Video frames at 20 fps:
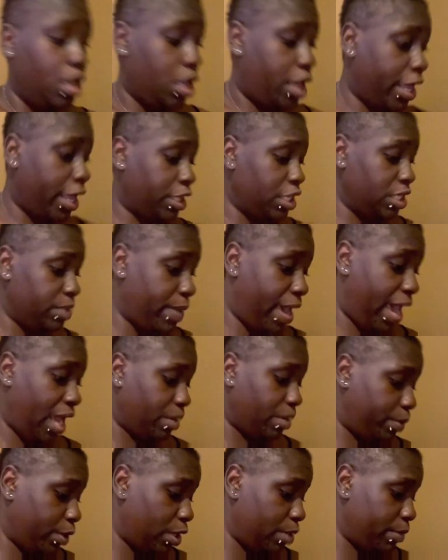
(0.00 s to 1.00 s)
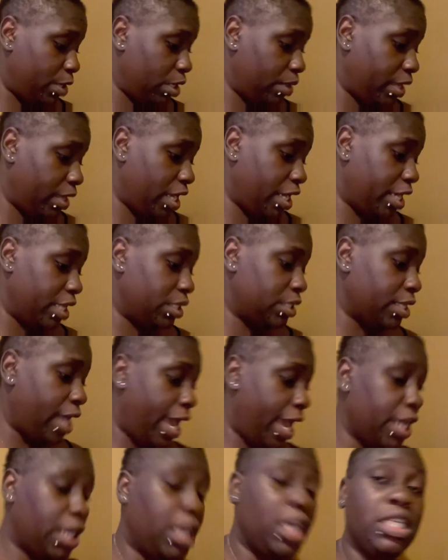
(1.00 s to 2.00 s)
Get these bags and put them in the thing. Get
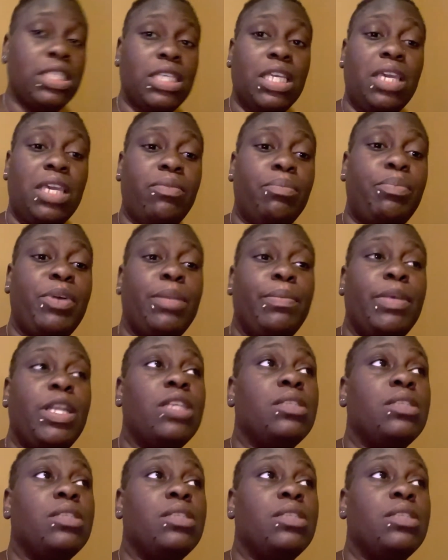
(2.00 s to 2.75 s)
Sire keys and put them in the